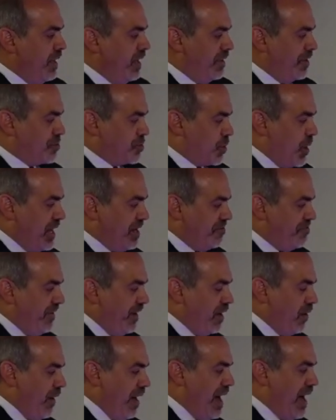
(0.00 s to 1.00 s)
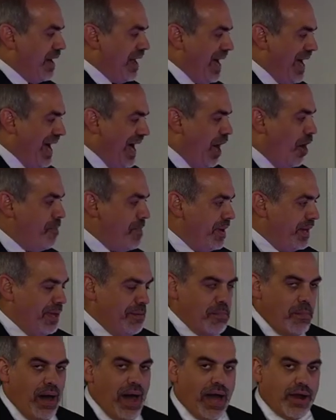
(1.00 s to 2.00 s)
They're trying to figure out how many
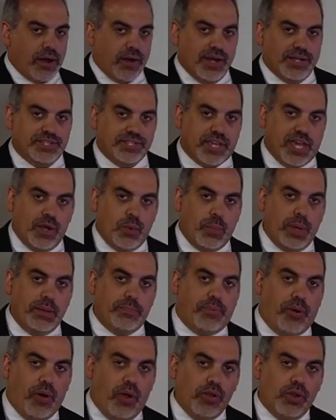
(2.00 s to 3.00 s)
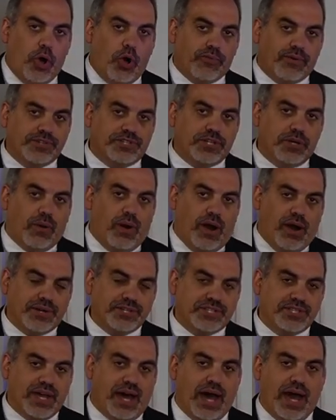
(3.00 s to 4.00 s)
moderates can we pull over to our
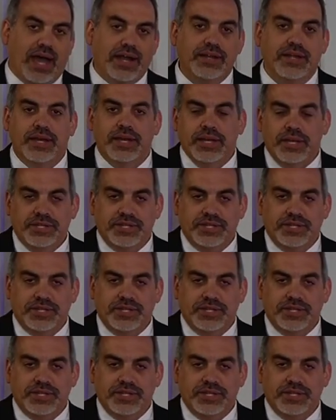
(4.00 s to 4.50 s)
side